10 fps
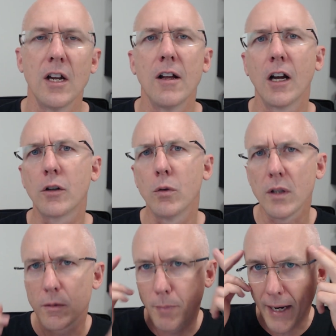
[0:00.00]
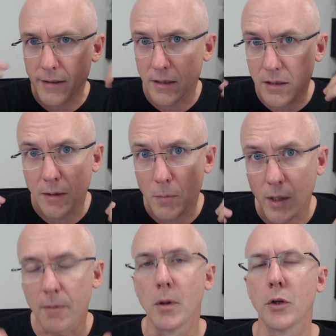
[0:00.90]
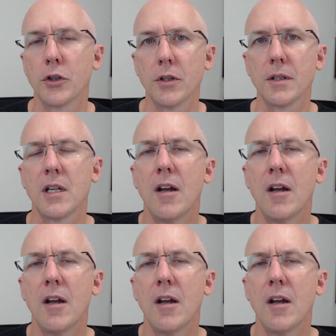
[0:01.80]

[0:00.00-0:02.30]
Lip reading: I call this backtesting my emotions.